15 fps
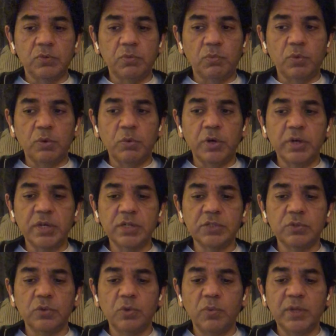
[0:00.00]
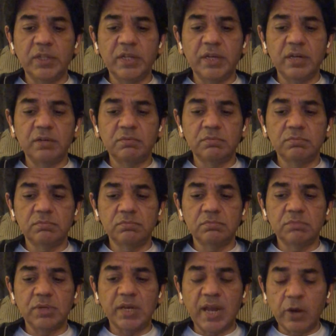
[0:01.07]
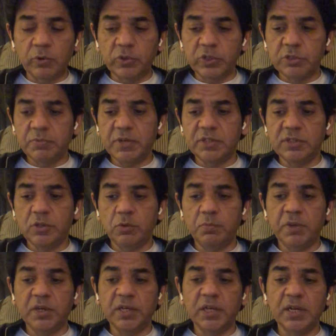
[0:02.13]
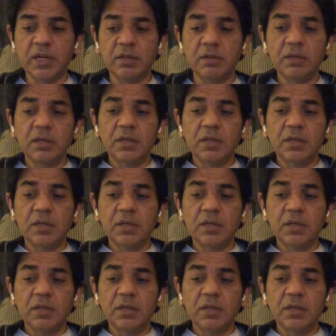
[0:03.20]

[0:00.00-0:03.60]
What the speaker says: Workers, when they are allowed to express their opinion and